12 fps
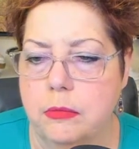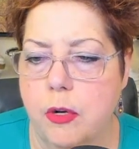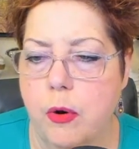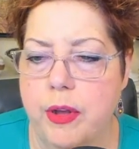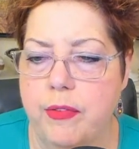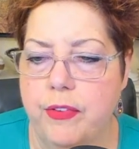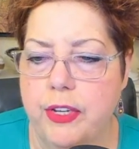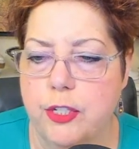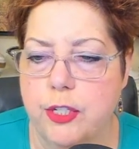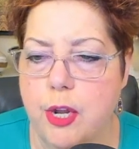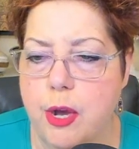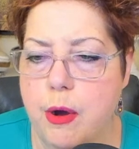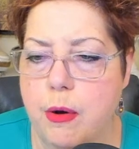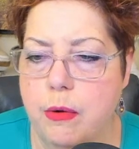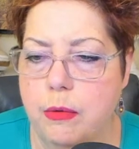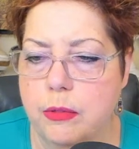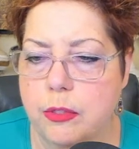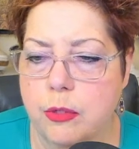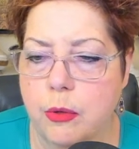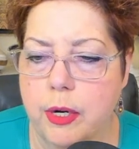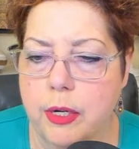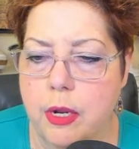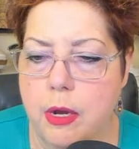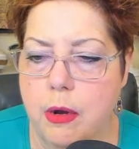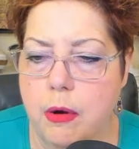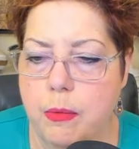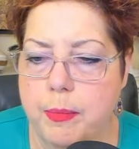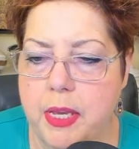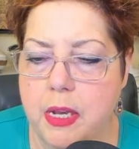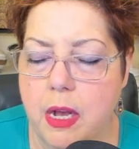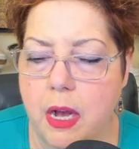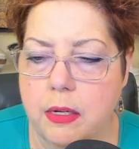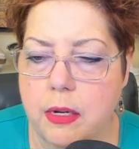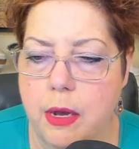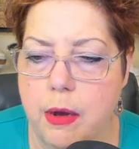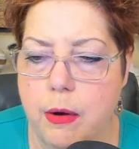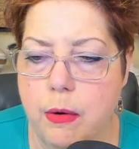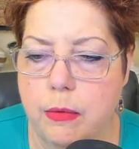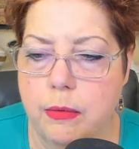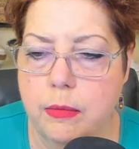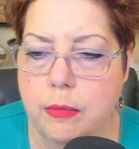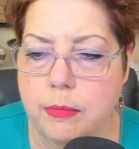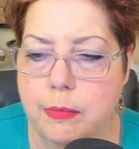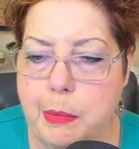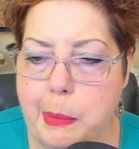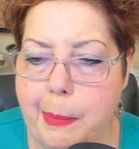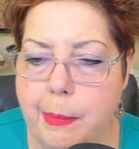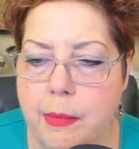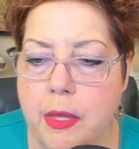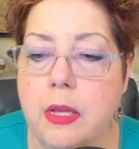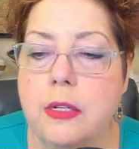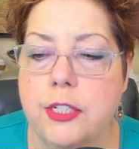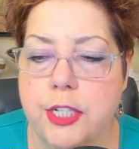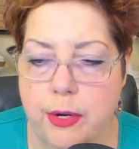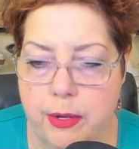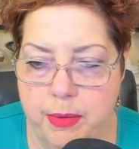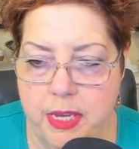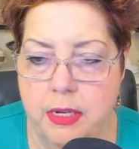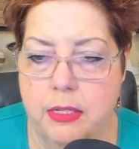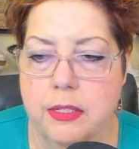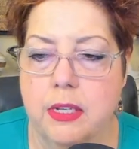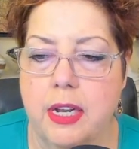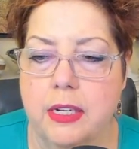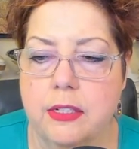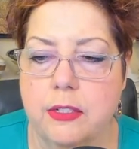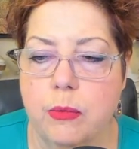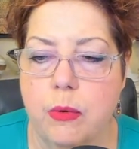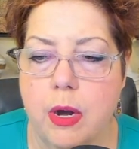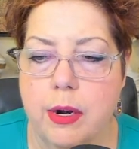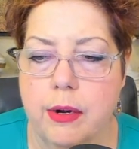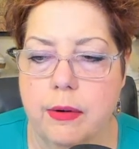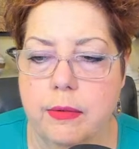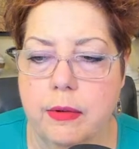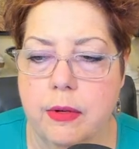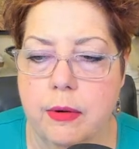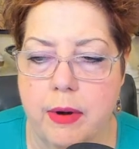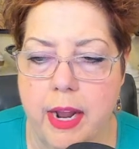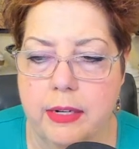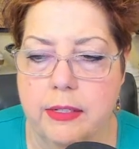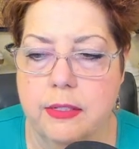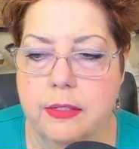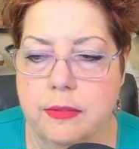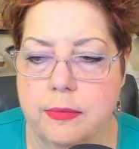Koi fish, no. Stork, no. Peacock, no. Cherry bee, it is connected to water, correct?